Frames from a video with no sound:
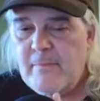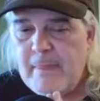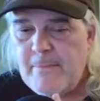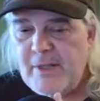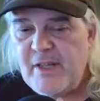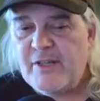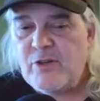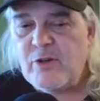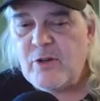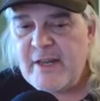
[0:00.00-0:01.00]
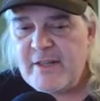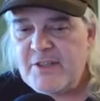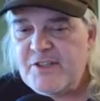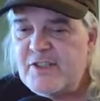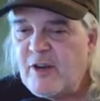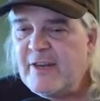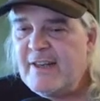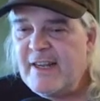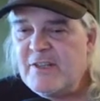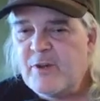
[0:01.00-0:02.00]
Political correctness started
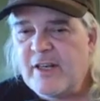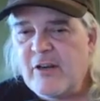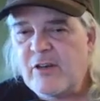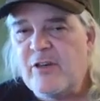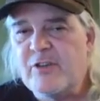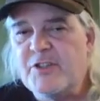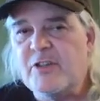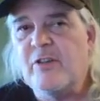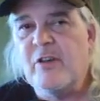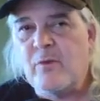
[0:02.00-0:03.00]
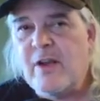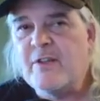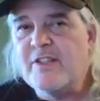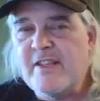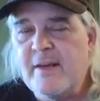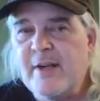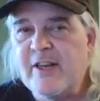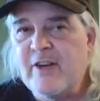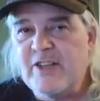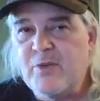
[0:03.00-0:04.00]
entering our culture around the time I
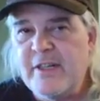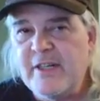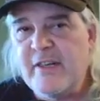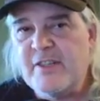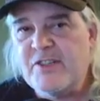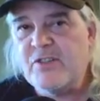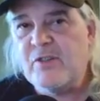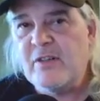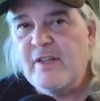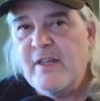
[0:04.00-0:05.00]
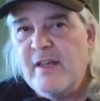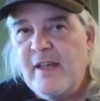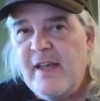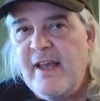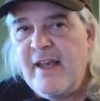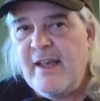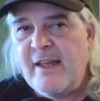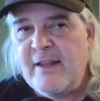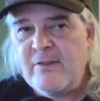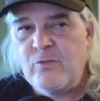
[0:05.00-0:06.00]
graduated high school,
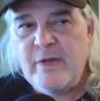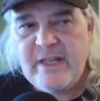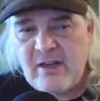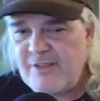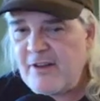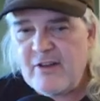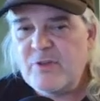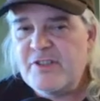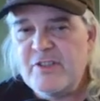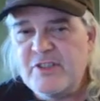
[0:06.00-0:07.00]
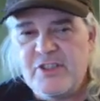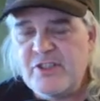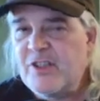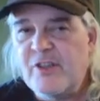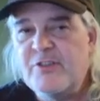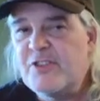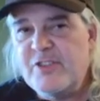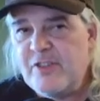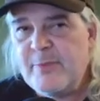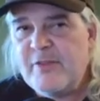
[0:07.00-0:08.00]
and we all thought it was just another
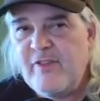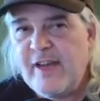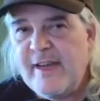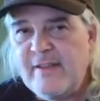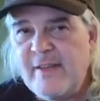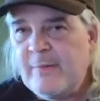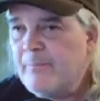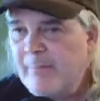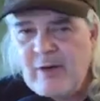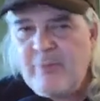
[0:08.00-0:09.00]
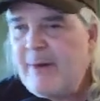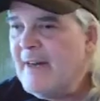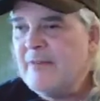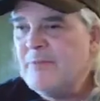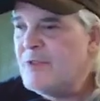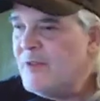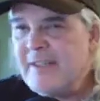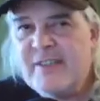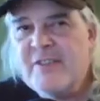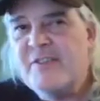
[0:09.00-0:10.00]
stupid fad like bell bottoms or
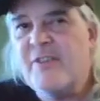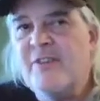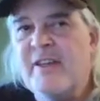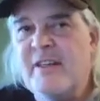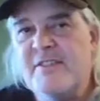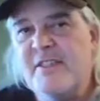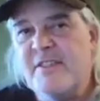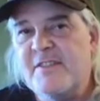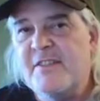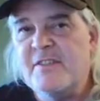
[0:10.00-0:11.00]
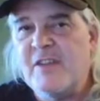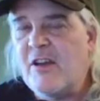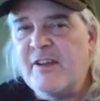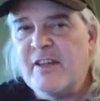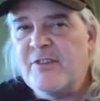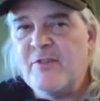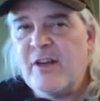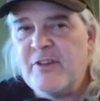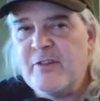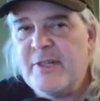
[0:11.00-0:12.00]
any of this other nonsense that's gone on
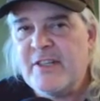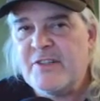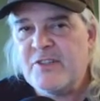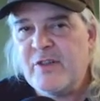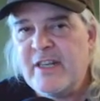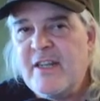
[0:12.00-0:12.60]
throughout human history.